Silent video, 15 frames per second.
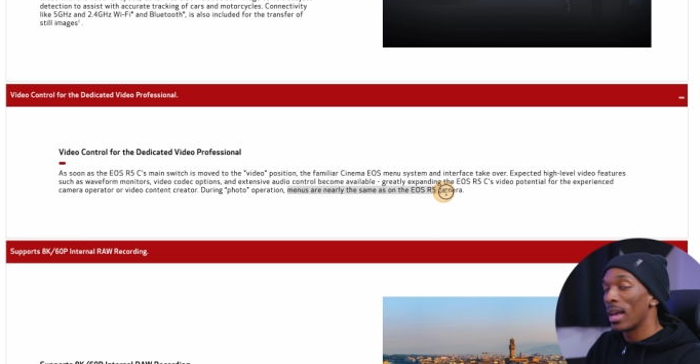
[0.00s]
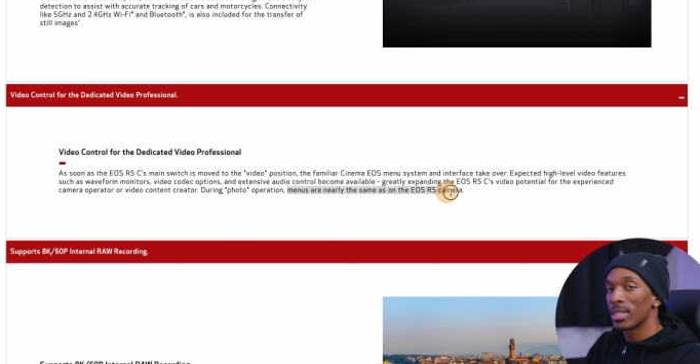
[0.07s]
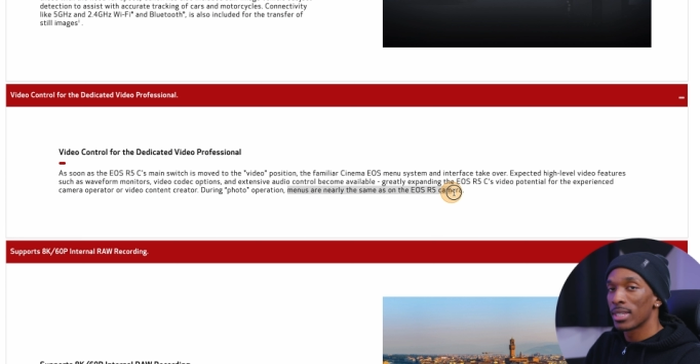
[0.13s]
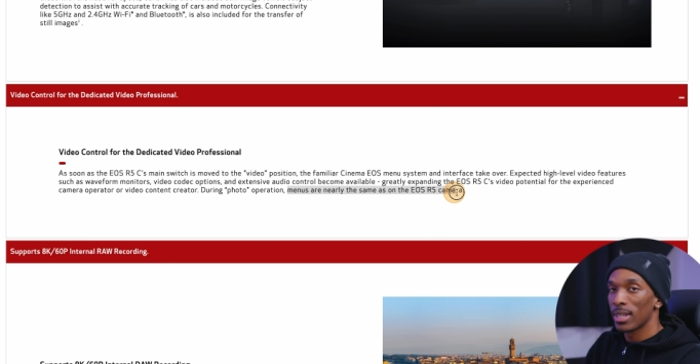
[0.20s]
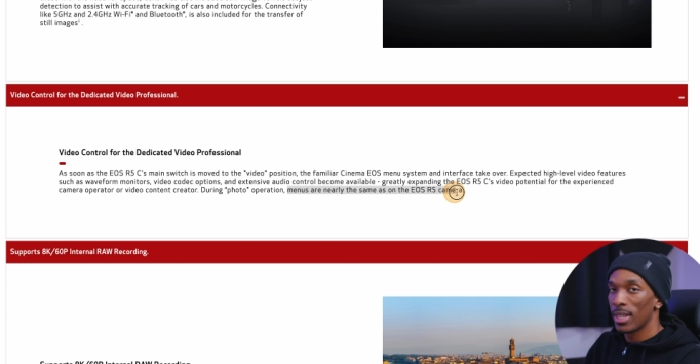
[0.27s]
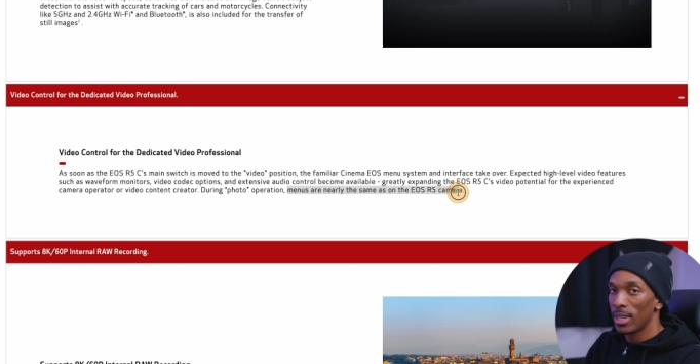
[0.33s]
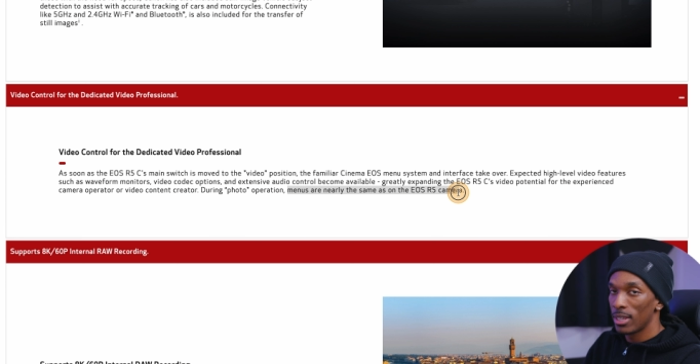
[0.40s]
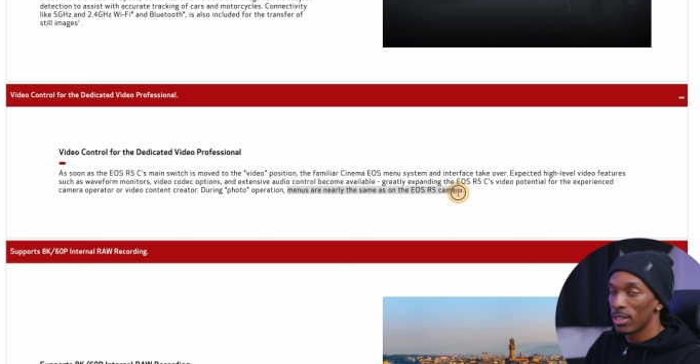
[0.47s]
as
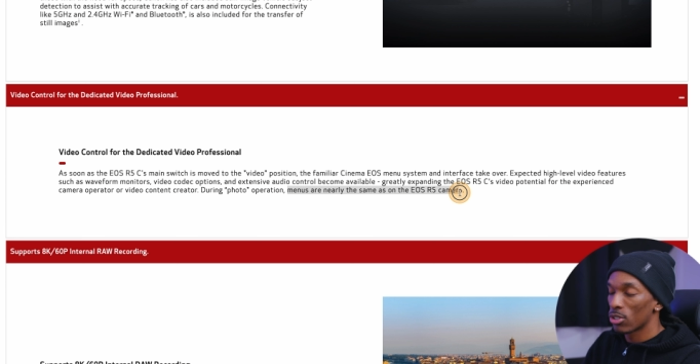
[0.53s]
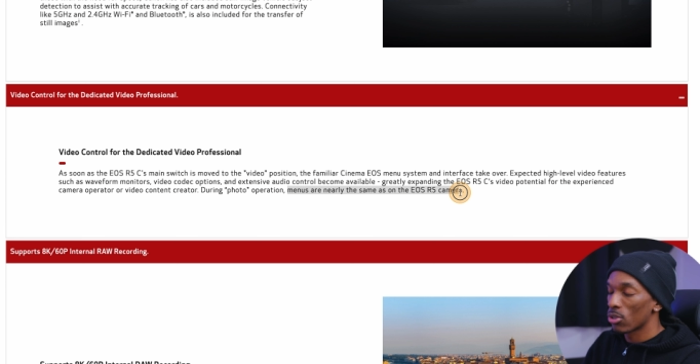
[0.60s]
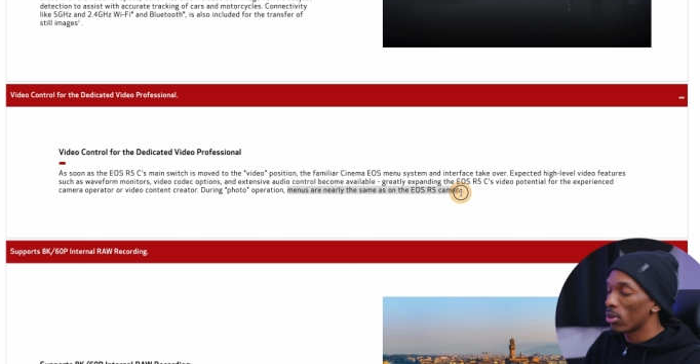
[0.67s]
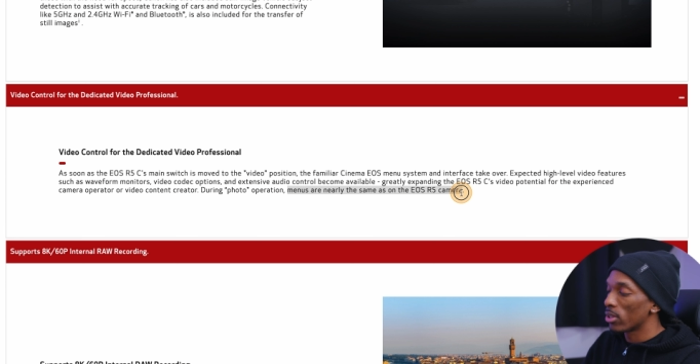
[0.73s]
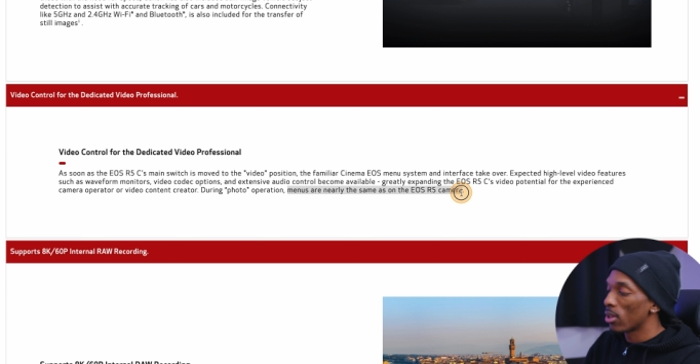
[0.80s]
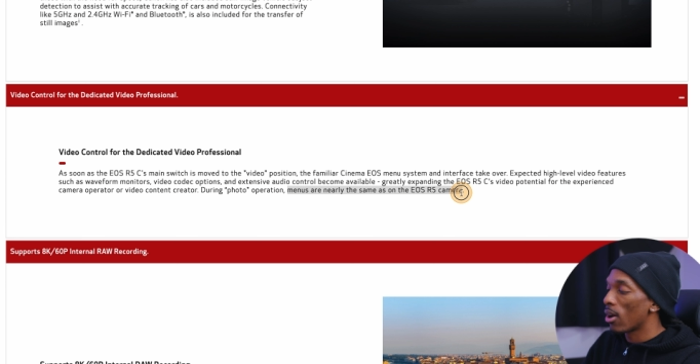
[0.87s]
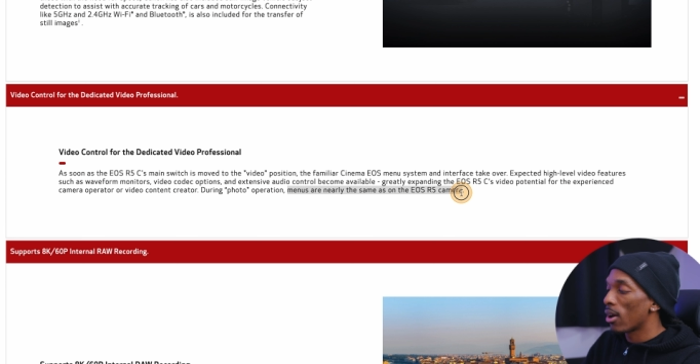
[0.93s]
it is on the